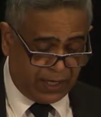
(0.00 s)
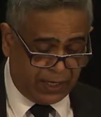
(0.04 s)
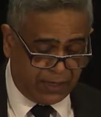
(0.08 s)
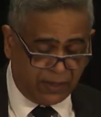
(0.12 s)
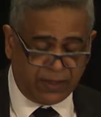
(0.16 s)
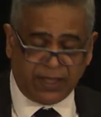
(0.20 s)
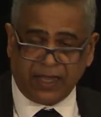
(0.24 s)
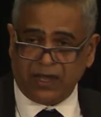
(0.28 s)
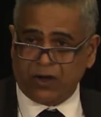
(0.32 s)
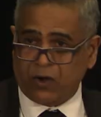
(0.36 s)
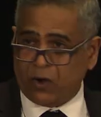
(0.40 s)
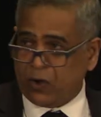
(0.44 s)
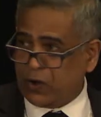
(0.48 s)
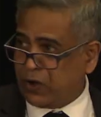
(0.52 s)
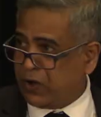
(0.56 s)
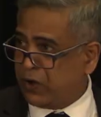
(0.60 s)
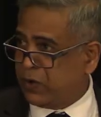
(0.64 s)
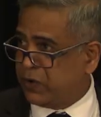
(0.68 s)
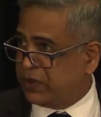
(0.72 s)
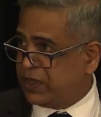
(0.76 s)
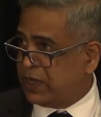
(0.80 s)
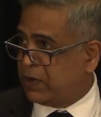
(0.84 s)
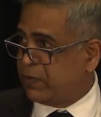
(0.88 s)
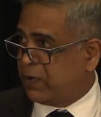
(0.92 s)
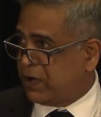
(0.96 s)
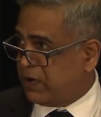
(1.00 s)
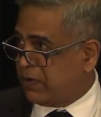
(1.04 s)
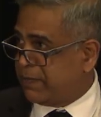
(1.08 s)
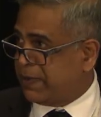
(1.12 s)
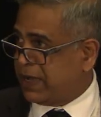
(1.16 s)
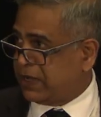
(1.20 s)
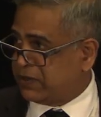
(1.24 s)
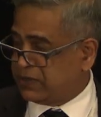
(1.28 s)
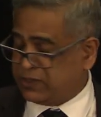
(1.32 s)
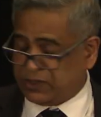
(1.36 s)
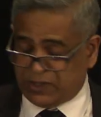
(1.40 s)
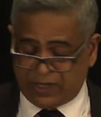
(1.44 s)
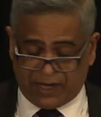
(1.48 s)
in the korero that we're
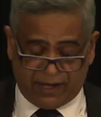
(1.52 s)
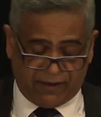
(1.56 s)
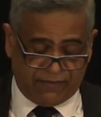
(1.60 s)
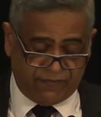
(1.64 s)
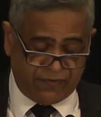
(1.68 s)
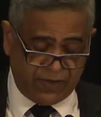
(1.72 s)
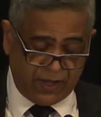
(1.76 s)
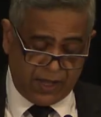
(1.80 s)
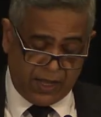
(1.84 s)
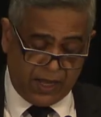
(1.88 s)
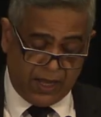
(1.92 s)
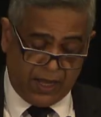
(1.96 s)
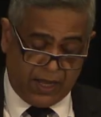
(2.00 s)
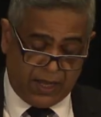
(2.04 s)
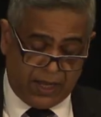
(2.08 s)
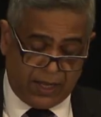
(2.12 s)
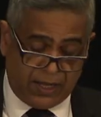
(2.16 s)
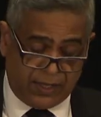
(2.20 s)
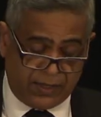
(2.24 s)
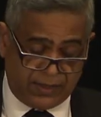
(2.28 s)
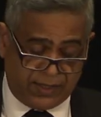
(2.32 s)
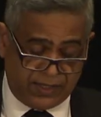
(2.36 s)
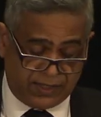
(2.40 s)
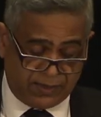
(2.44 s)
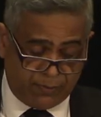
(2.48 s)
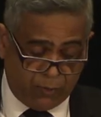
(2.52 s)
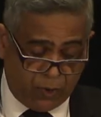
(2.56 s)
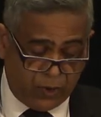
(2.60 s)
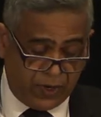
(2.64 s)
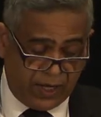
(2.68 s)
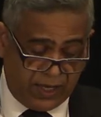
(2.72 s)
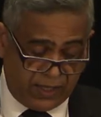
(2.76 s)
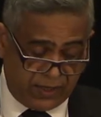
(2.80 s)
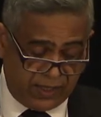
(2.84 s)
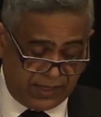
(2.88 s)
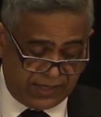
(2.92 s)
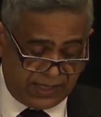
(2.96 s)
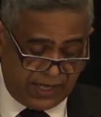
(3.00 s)
about to have this
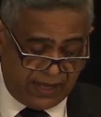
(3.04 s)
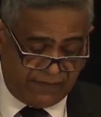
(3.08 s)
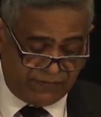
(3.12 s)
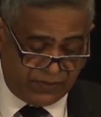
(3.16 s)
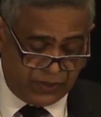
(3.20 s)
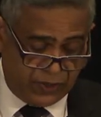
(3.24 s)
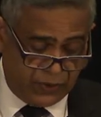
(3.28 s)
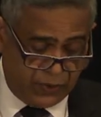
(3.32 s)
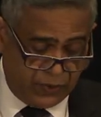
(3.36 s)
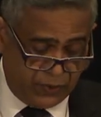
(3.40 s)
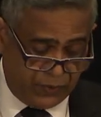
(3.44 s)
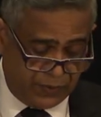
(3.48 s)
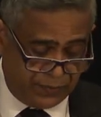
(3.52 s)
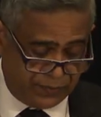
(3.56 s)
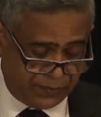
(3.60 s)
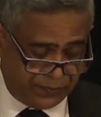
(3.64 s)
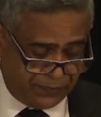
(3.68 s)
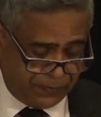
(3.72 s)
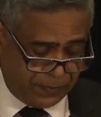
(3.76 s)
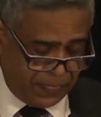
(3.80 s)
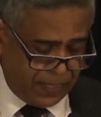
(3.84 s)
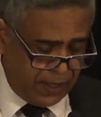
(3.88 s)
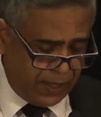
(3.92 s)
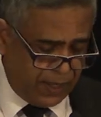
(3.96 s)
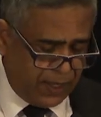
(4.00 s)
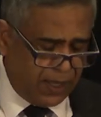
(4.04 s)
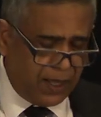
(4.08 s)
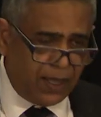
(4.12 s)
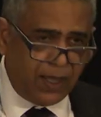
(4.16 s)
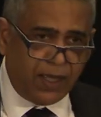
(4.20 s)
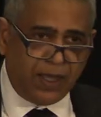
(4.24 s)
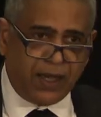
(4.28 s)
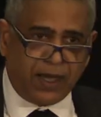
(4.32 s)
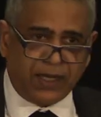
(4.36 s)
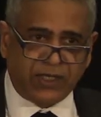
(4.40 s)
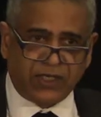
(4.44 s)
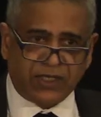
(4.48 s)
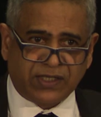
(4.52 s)
morning and this afternoon.
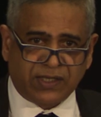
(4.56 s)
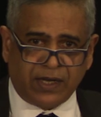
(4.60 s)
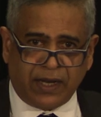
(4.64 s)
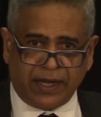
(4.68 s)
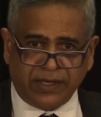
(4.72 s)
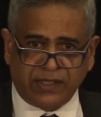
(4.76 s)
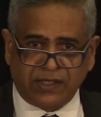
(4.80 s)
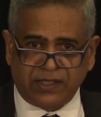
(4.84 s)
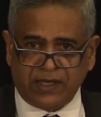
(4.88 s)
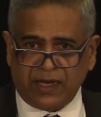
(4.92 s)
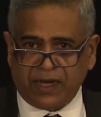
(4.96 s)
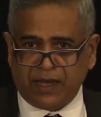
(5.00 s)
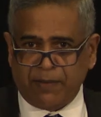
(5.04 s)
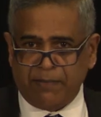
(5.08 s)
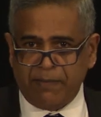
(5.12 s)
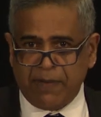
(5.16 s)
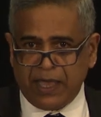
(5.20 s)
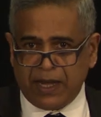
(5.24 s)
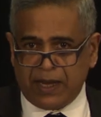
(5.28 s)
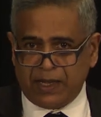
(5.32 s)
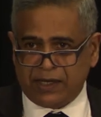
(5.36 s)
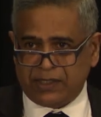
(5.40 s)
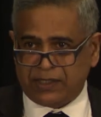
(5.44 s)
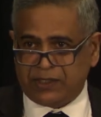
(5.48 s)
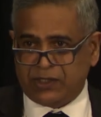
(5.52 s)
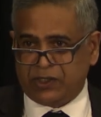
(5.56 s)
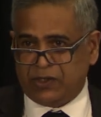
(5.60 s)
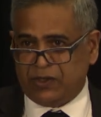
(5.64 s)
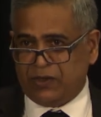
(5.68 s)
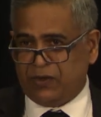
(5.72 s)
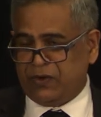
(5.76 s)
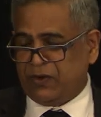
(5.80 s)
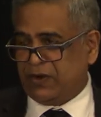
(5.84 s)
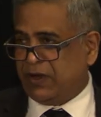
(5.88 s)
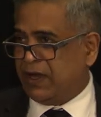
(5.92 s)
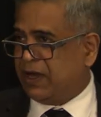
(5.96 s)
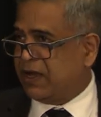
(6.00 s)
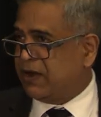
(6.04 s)
I'd just like to take a minute
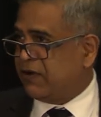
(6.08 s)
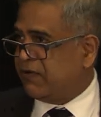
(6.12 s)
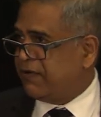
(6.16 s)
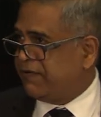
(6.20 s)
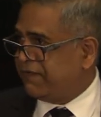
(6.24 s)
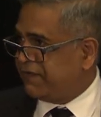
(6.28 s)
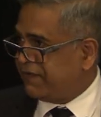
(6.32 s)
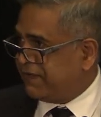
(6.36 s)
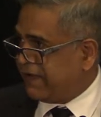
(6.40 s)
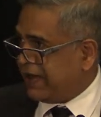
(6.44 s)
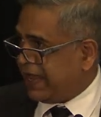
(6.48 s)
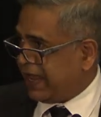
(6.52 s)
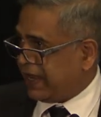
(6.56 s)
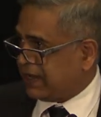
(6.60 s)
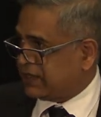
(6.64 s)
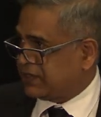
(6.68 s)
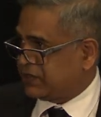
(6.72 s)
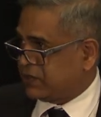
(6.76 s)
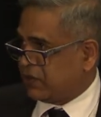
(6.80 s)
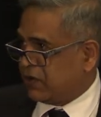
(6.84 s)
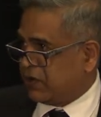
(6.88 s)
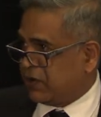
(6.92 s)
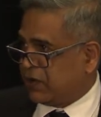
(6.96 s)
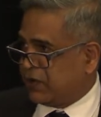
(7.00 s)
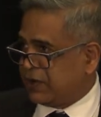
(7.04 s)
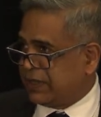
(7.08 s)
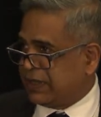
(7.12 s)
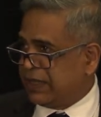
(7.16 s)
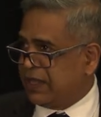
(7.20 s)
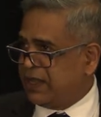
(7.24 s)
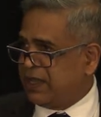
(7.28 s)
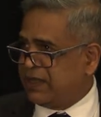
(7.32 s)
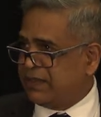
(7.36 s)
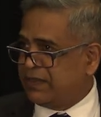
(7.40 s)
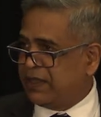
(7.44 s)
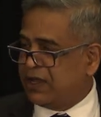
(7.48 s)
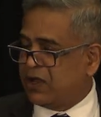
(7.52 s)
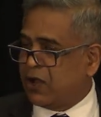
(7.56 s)
to reflect on
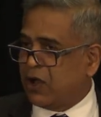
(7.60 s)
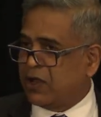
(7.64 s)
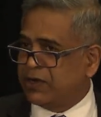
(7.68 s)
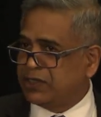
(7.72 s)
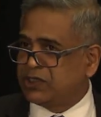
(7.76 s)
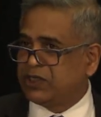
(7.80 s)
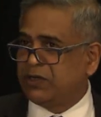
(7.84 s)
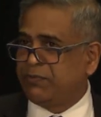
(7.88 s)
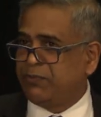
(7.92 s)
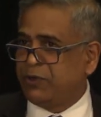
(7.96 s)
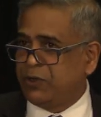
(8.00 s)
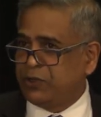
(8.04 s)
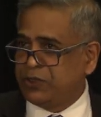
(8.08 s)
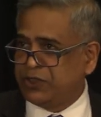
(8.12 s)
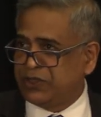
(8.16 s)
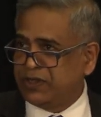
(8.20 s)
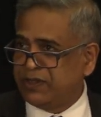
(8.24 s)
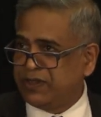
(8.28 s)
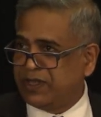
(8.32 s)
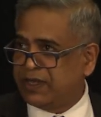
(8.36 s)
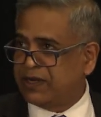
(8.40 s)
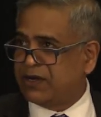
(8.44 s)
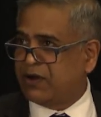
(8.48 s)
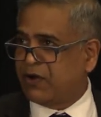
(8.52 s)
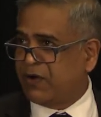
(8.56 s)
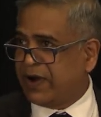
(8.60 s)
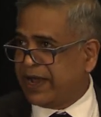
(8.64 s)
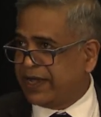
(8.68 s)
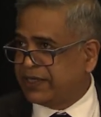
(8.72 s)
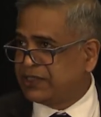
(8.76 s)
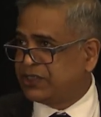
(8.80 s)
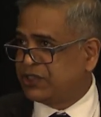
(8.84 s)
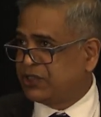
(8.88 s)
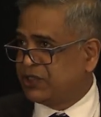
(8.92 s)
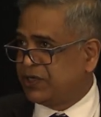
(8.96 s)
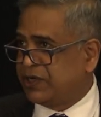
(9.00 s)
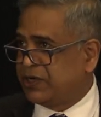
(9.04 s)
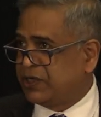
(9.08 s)
the contribution that
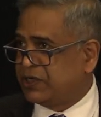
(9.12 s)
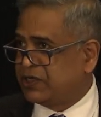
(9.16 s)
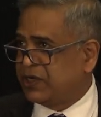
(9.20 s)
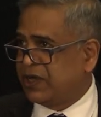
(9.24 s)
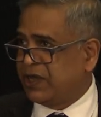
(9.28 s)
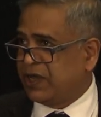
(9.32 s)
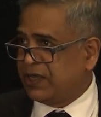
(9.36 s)
Christchurch,